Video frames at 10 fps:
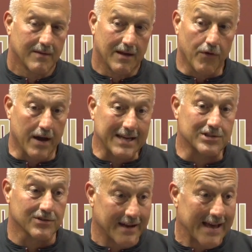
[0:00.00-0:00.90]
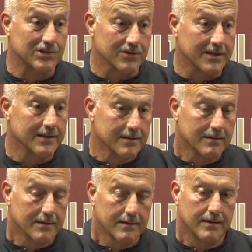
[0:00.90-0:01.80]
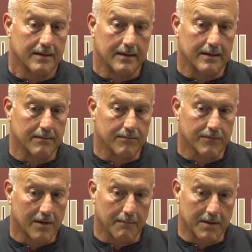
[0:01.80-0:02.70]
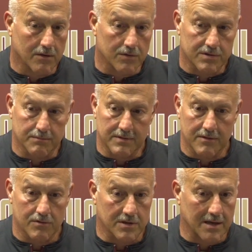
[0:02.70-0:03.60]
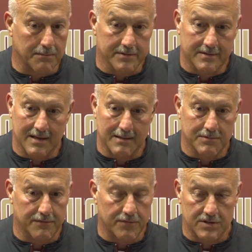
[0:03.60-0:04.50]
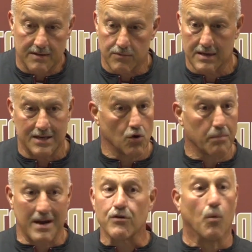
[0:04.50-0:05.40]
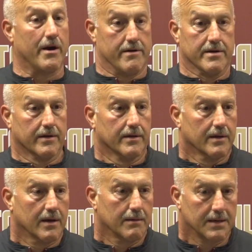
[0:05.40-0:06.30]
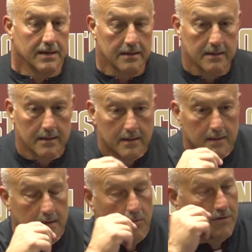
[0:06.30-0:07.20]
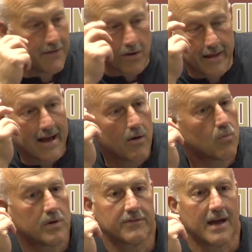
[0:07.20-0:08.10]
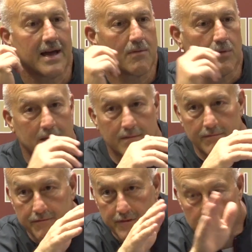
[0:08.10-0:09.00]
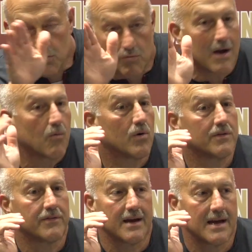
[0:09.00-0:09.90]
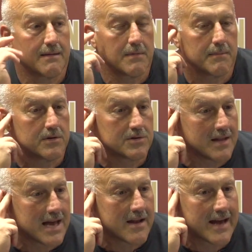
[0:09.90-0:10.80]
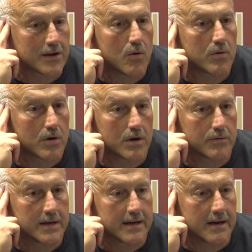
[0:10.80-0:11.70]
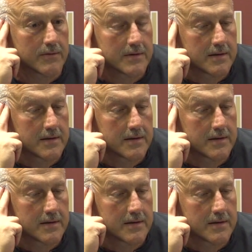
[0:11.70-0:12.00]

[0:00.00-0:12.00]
I thought excellent, actually. I mean, there was a couple times in the first half there were guys open everywhere. I mean, you know, we fell down one time. We didn't finish a route one time. I mean, there's a lot of that going on right now.